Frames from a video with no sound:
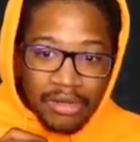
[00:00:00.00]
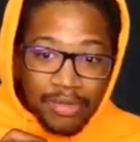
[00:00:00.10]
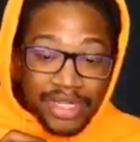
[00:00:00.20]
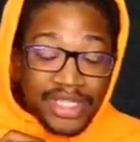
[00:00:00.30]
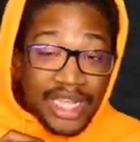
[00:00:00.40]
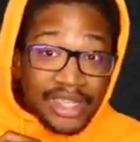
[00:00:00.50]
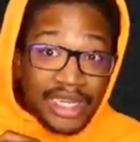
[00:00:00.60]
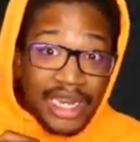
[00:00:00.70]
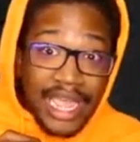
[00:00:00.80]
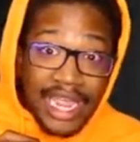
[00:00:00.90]
Protect the
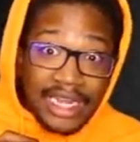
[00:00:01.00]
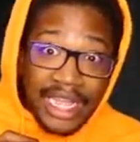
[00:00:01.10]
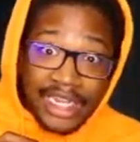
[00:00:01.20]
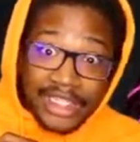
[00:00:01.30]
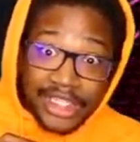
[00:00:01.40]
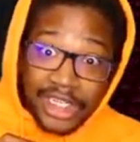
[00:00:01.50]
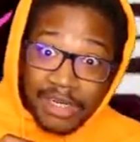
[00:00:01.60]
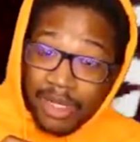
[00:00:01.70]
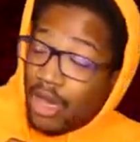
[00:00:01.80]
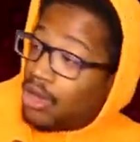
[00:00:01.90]
land, ladies and
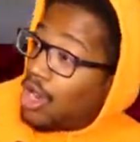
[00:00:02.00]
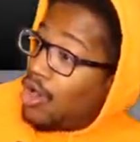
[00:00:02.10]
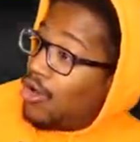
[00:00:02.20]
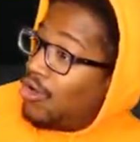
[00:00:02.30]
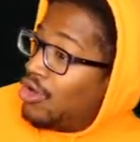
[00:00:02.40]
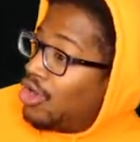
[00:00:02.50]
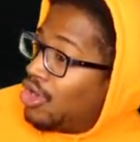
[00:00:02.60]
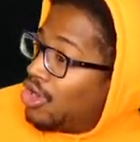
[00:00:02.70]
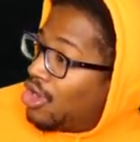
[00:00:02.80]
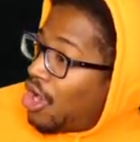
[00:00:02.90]
gentlemen. Hold on.
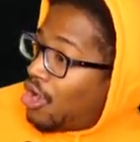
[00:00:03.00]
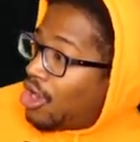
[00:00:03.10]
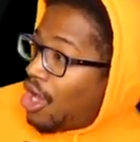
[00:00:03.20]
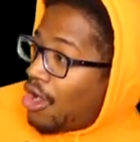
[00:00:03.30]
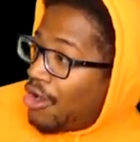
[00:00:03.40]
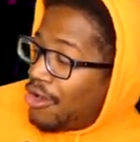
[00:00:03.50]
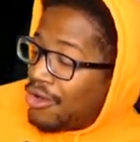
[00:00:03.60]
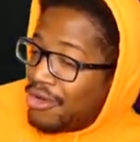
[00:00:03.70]
Hold on.